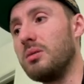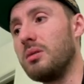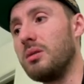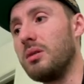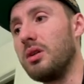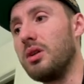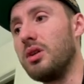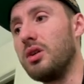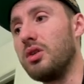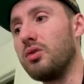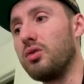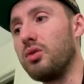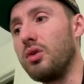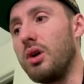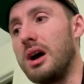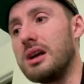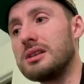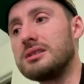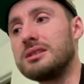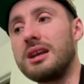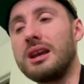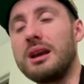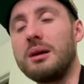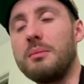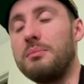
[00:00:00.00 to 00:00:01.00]

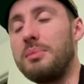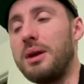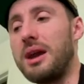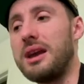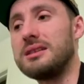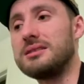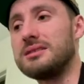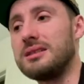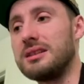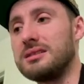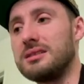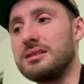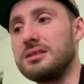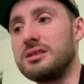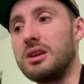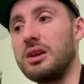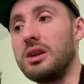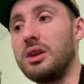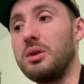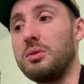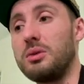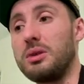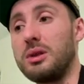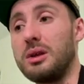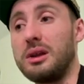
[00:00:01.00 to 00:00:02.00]
crossing a base
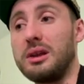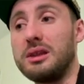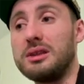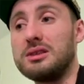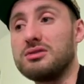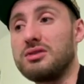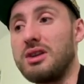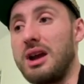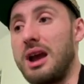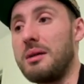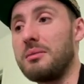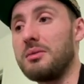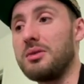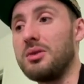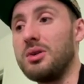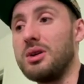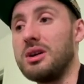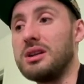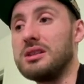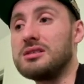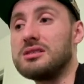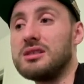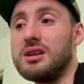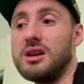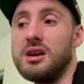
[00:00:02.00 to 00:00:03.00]
necessarily with a lot of these crap
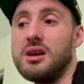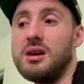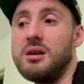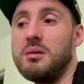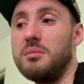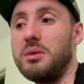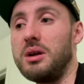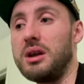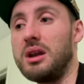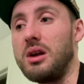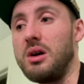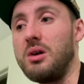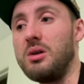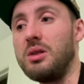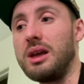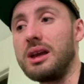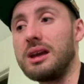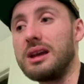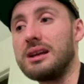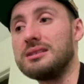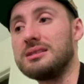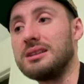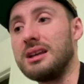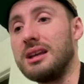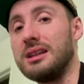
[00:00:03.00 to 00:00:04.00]
coins. But, like
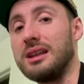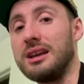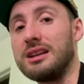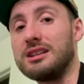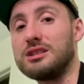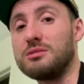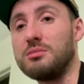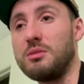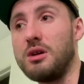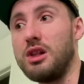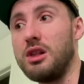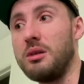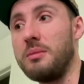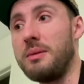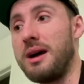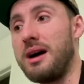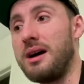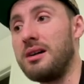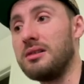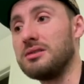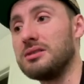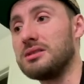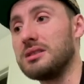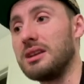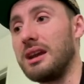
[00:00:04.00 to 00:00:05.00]
I said, like small
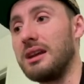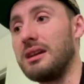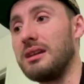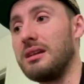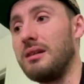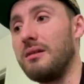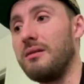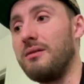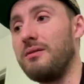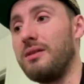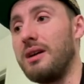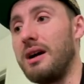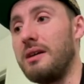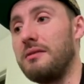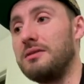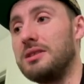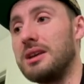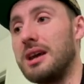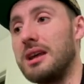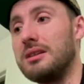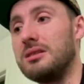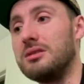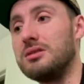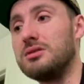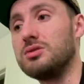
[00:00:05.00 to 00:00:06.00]
amounts, like, $5,
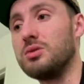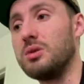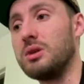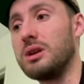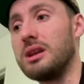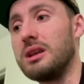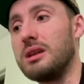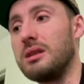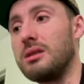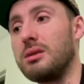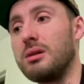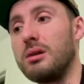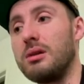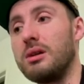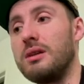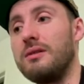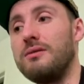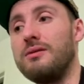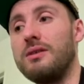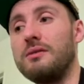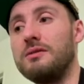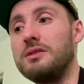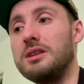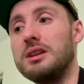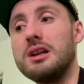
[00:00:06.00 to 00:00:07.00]
$10, $20,
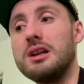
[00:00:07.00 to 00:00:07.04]
$30, $50,